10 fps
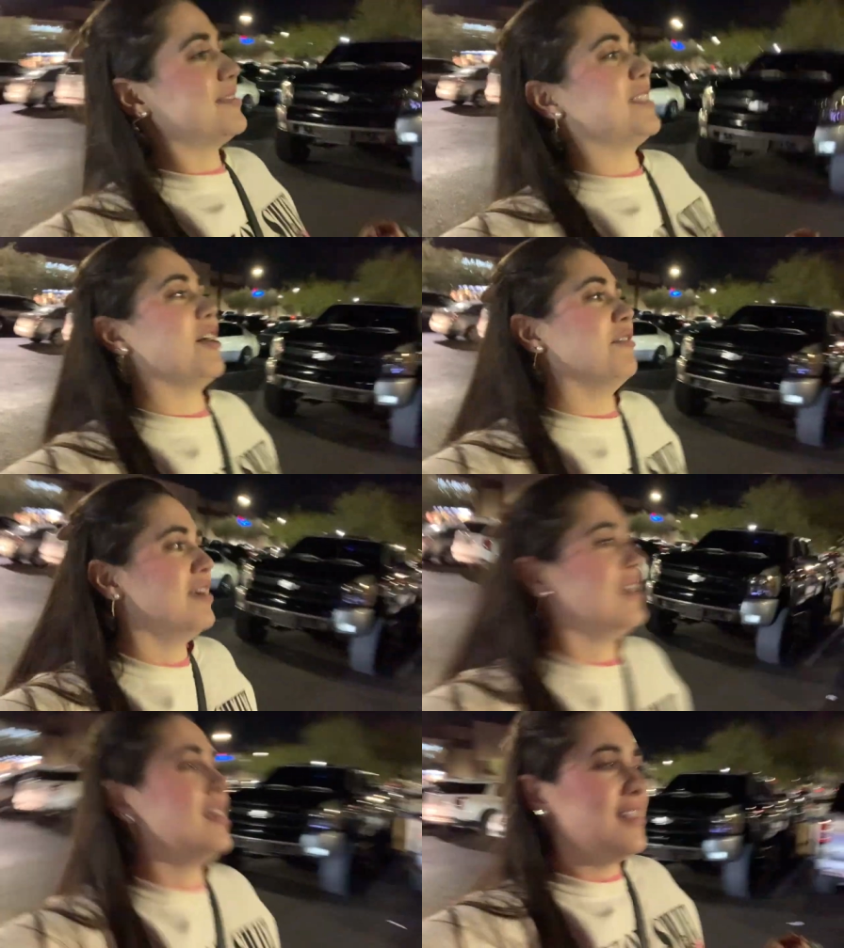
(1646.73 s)
So
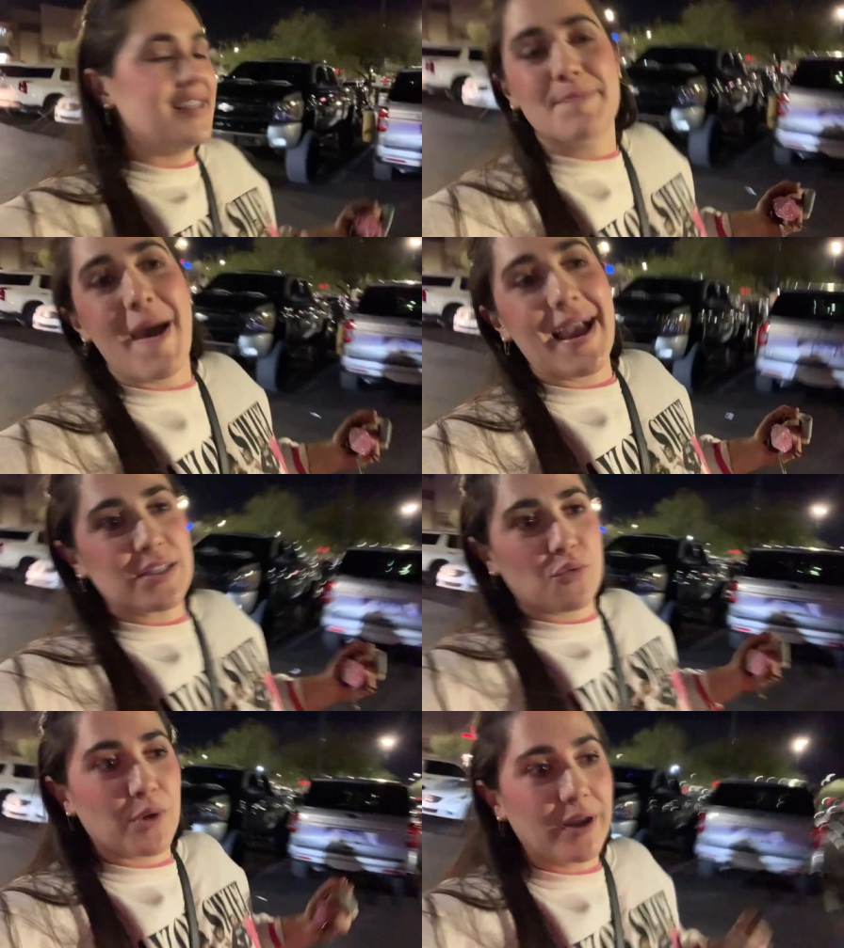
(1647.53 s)
this bag
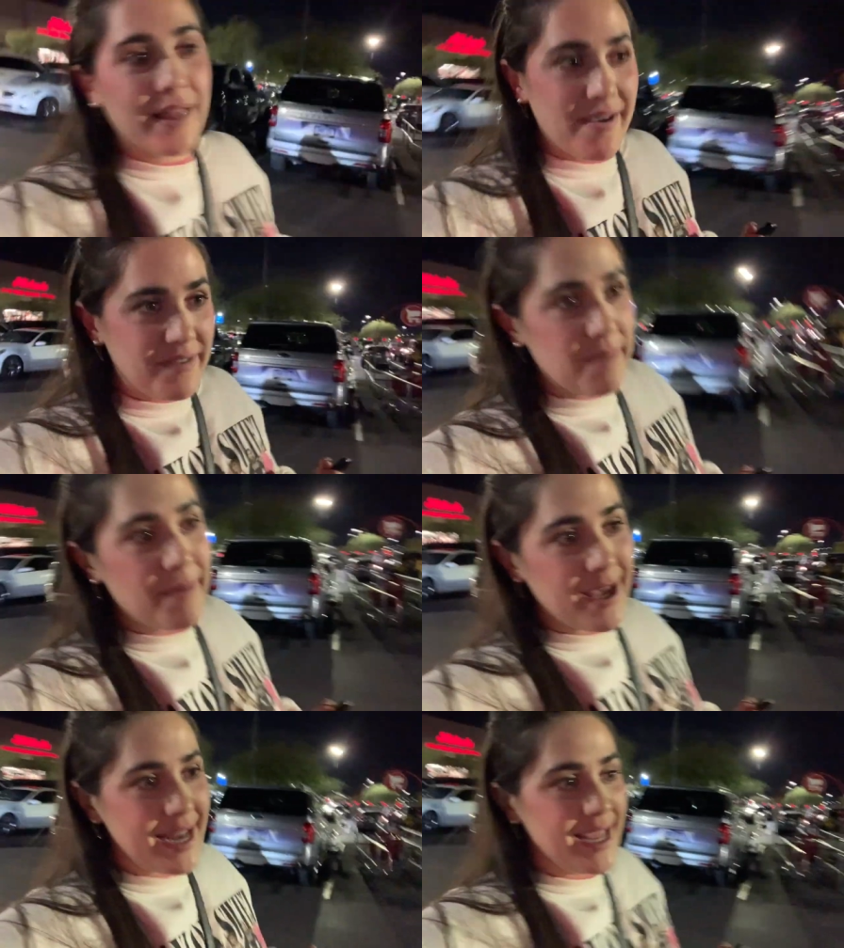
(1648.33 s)
is real heavy,
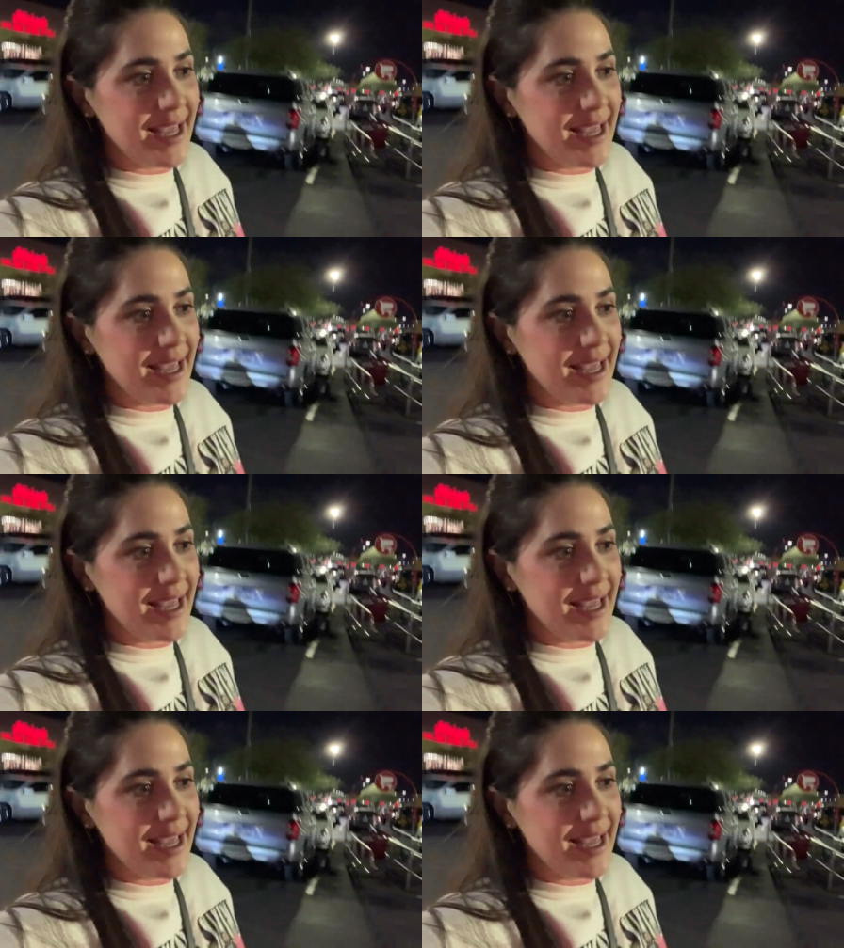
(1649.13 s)
but